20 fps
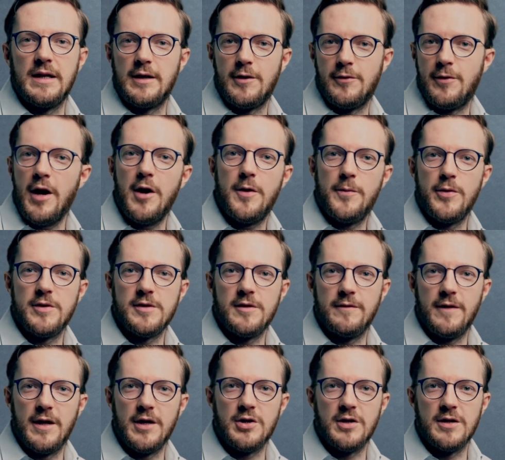and
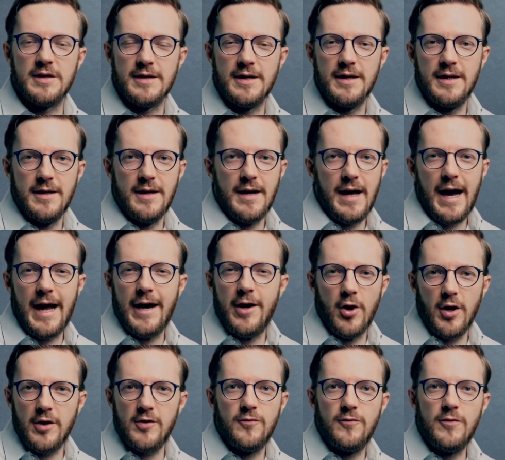cryopreservation are
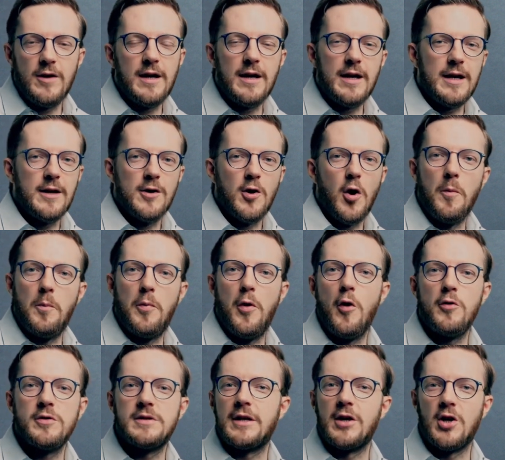not really
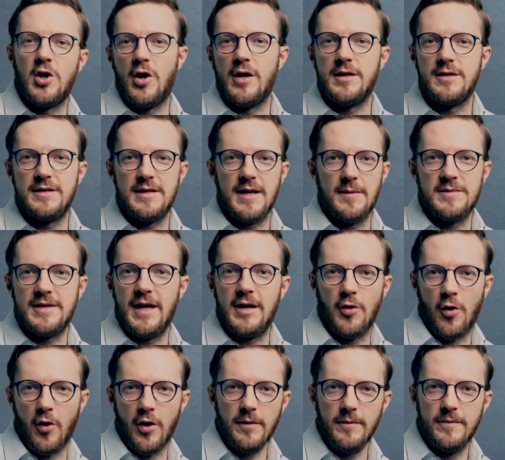opposing concepts at
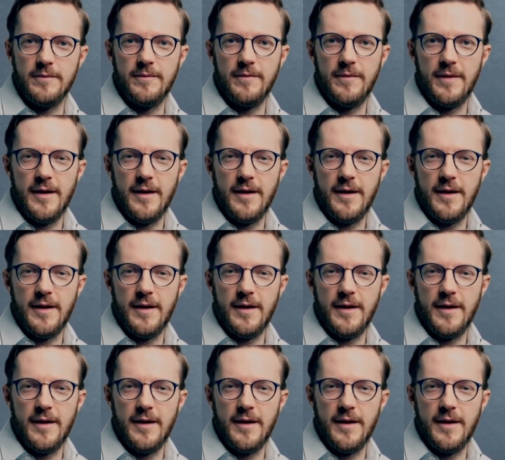all.